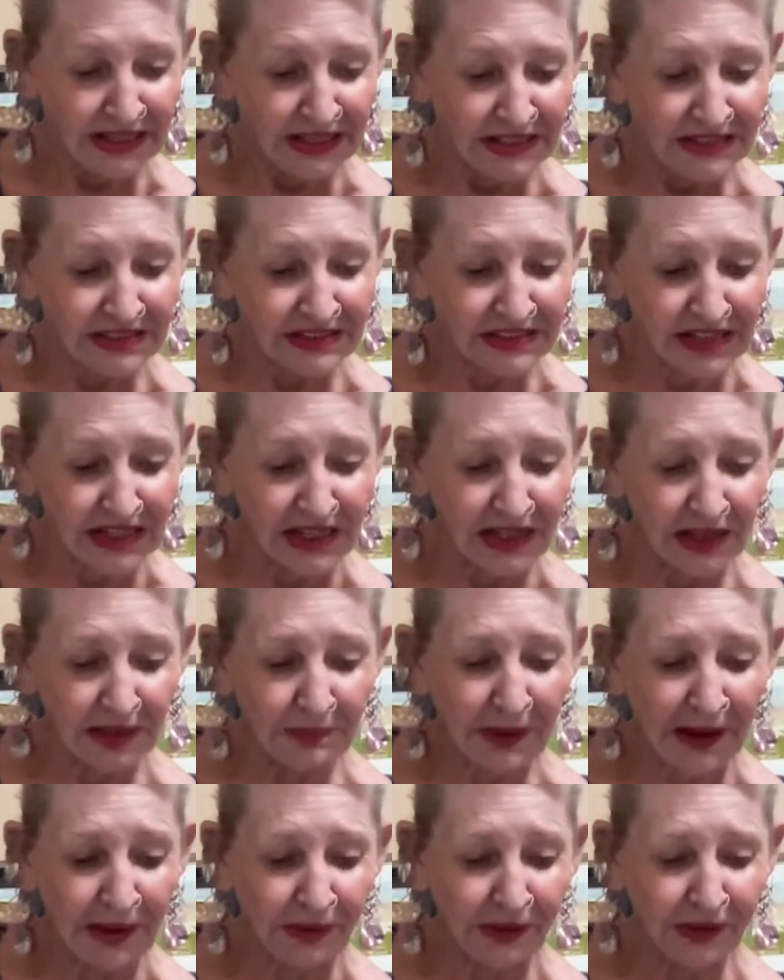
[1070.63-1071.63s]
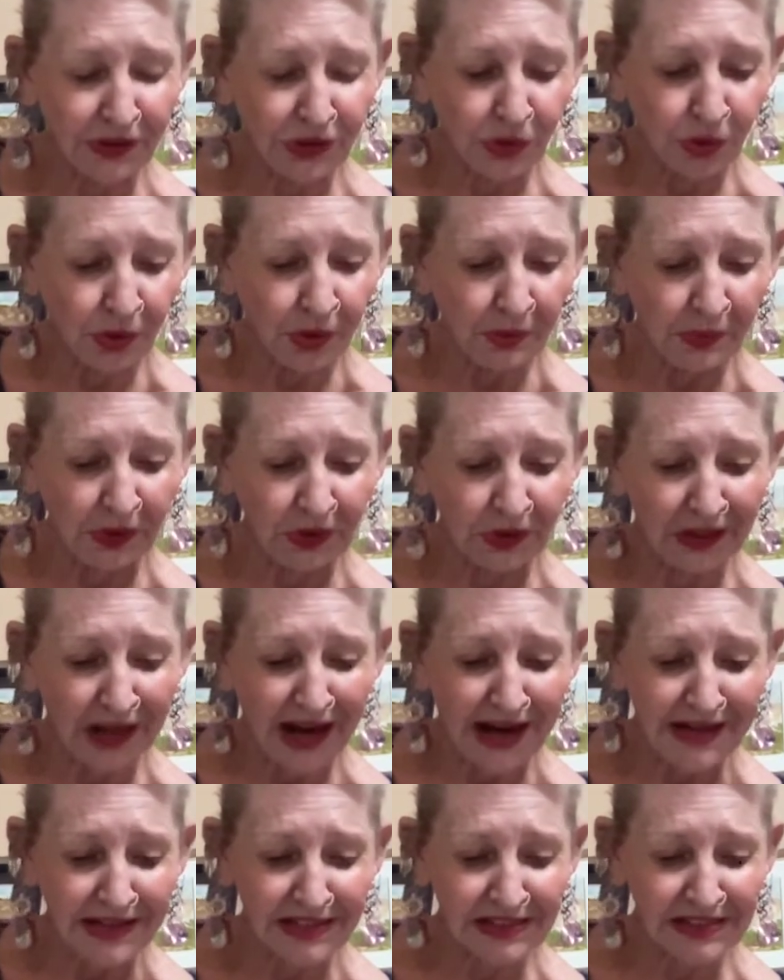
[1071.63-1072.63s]
seeing paranormal
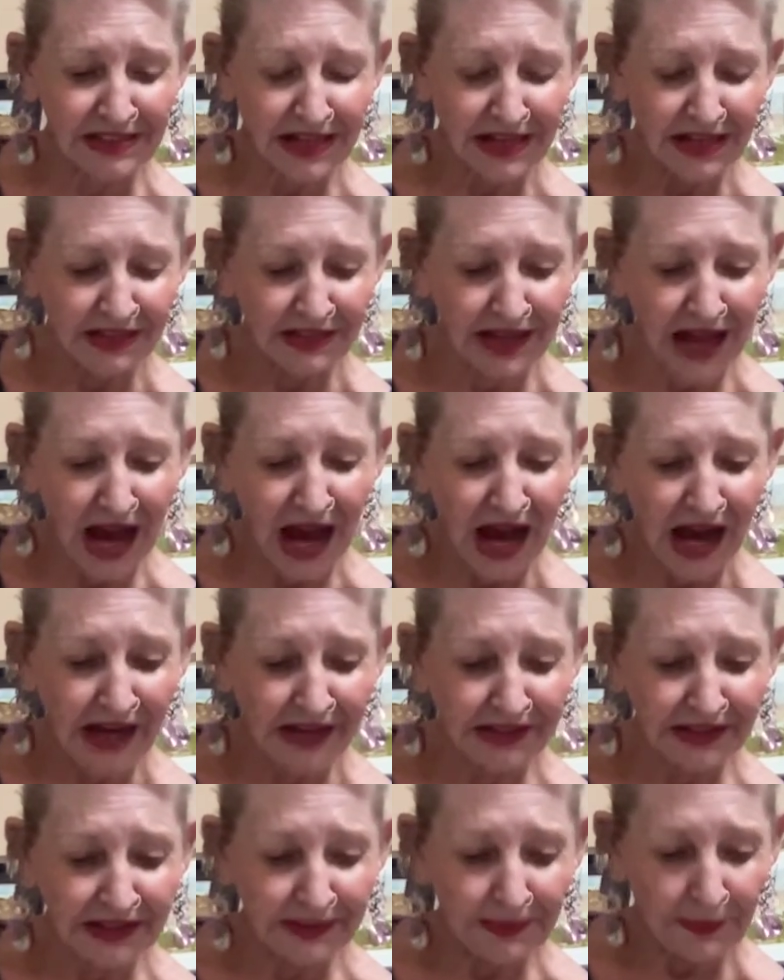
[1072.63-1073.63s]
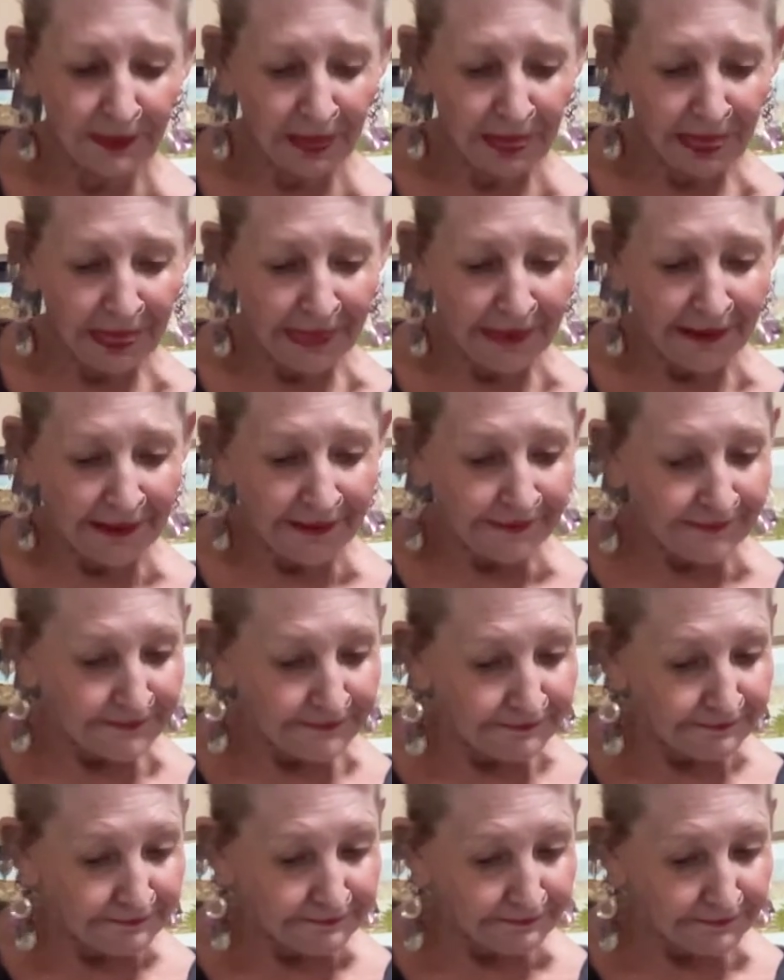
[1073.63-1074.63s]
lights, nod,
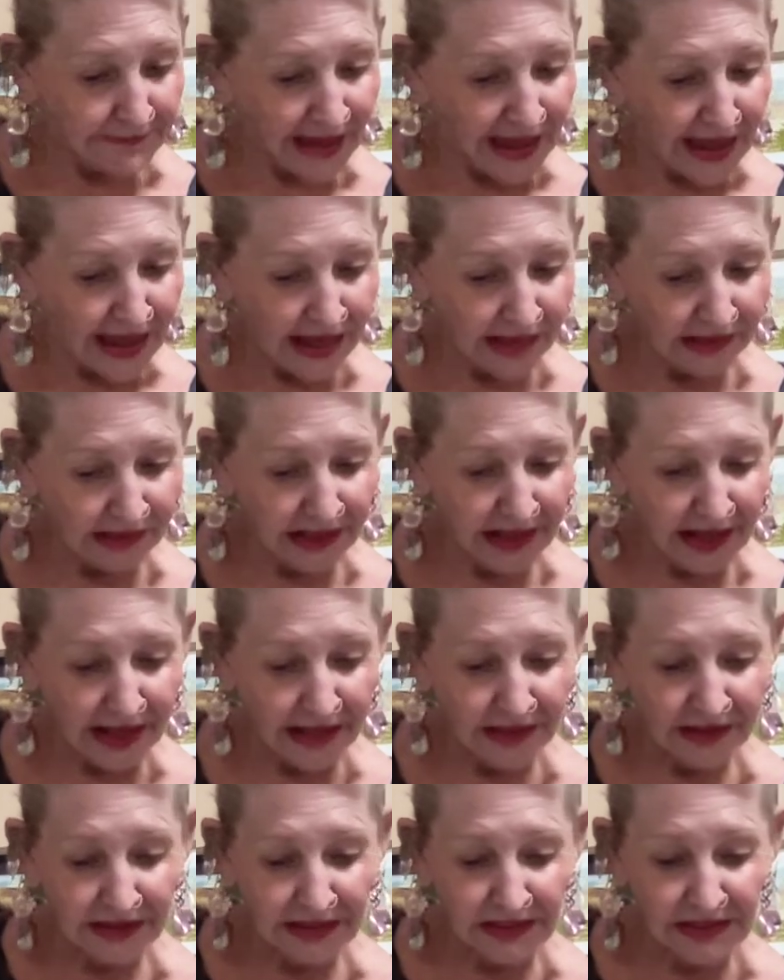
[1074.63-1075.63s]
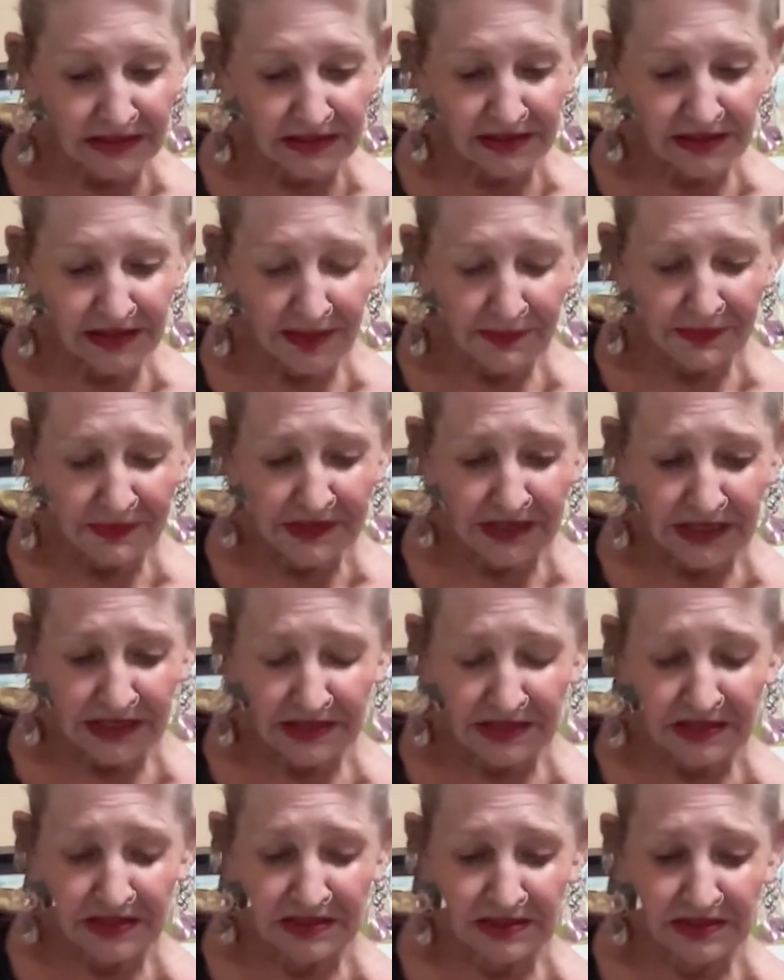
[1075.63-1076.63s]
and can in some
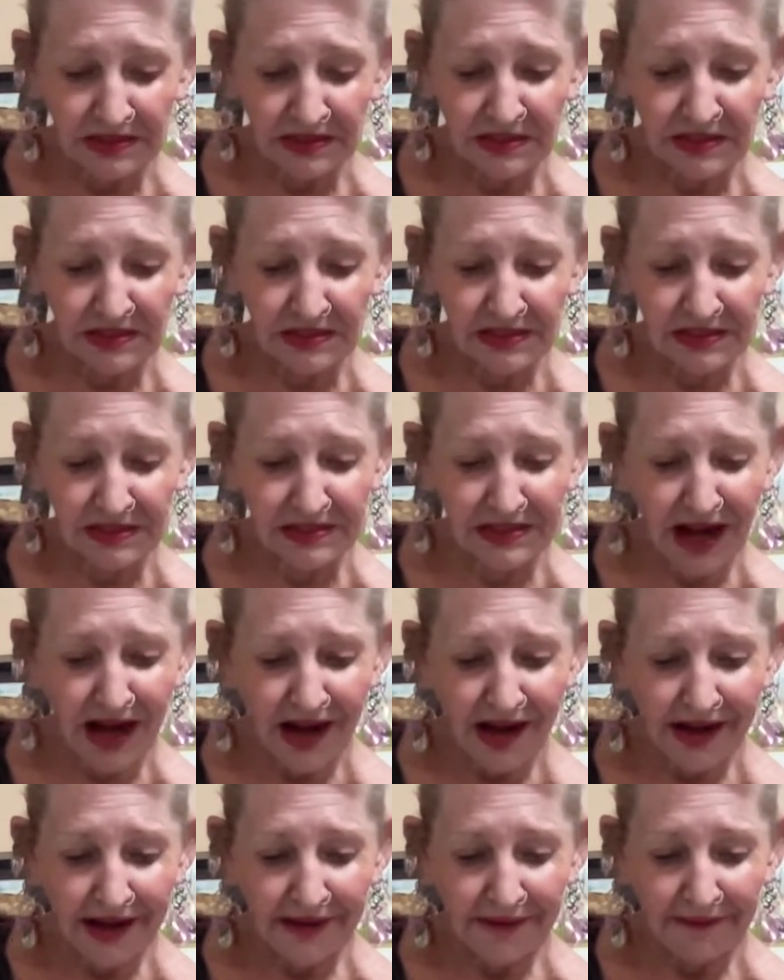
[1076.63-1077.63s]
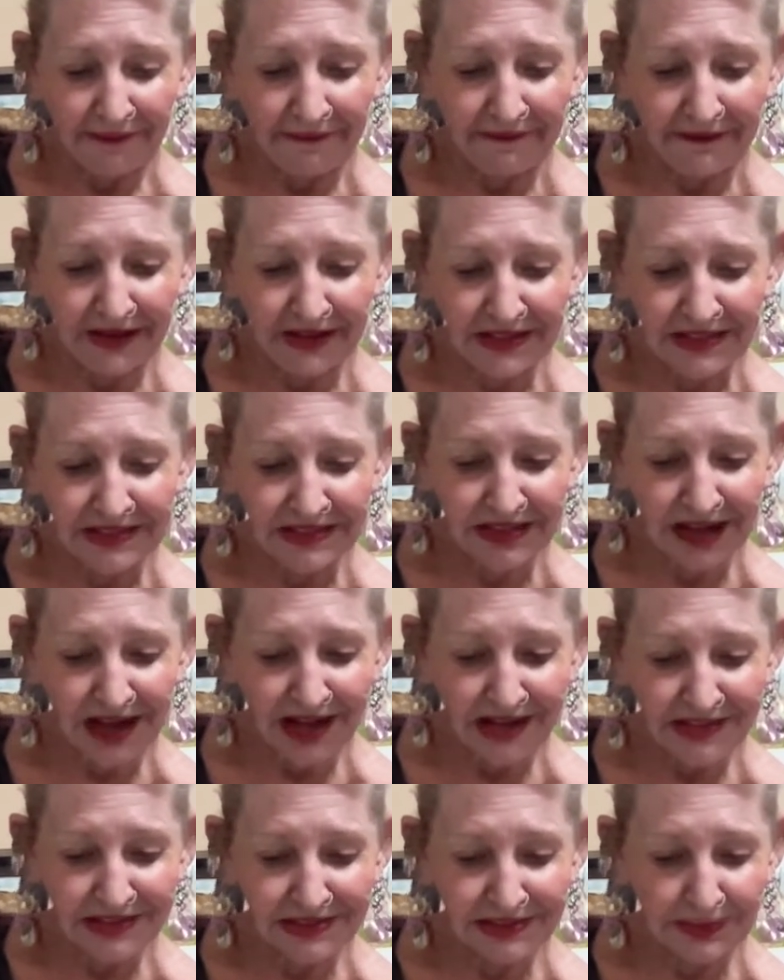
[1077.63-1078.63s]
instances die. It is
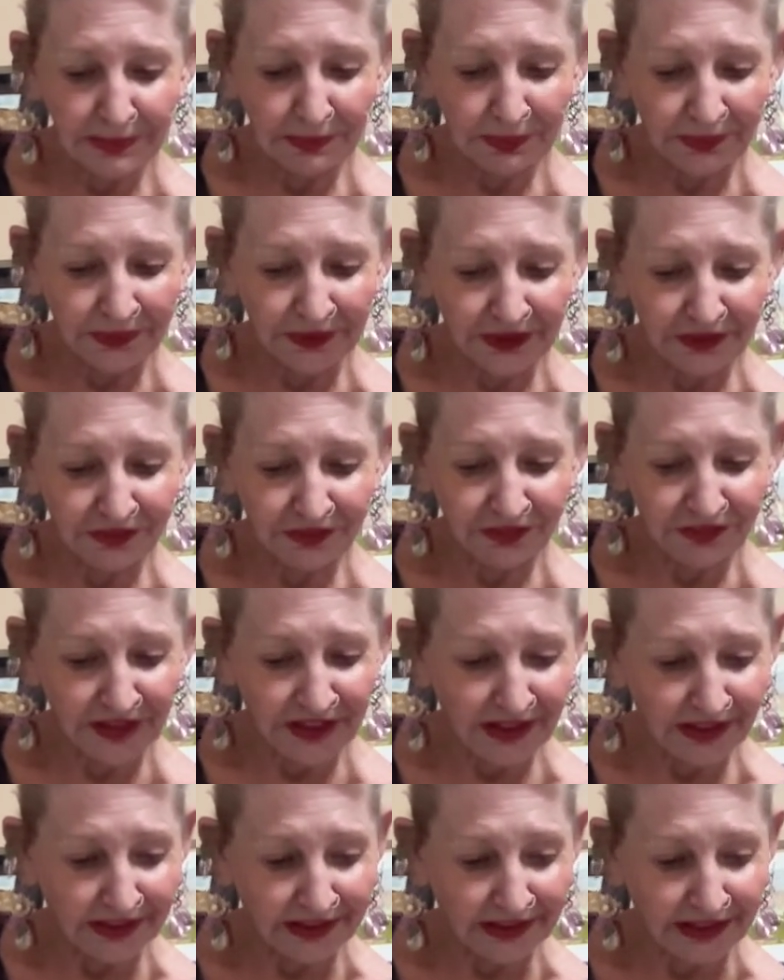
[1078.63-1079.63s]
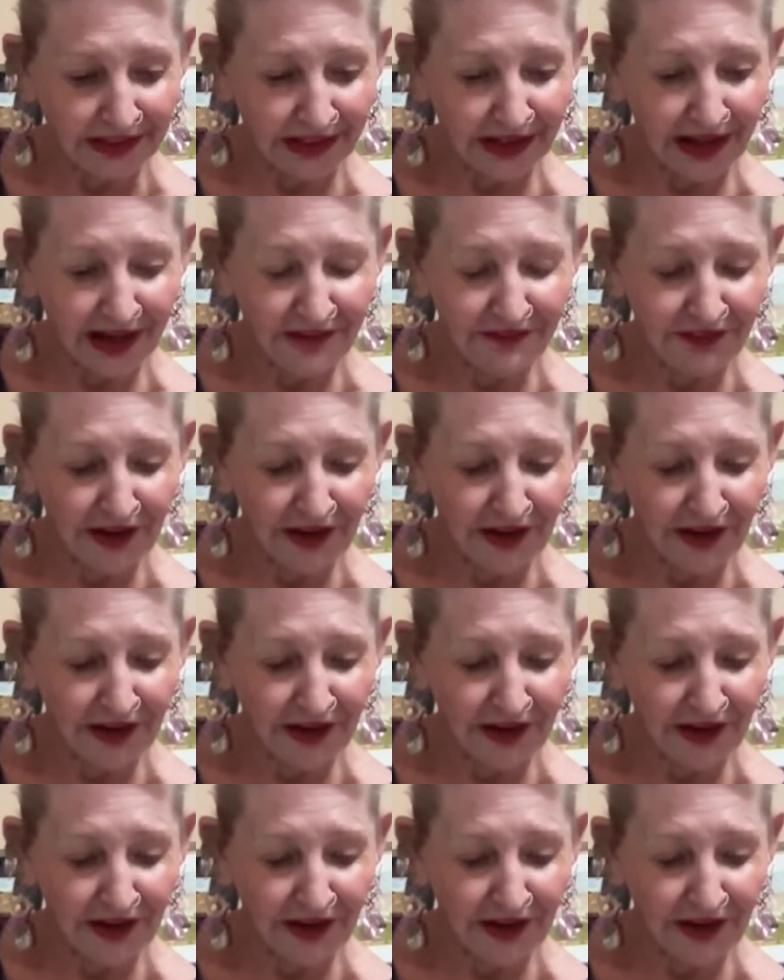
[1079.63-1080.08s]
not simply feeling a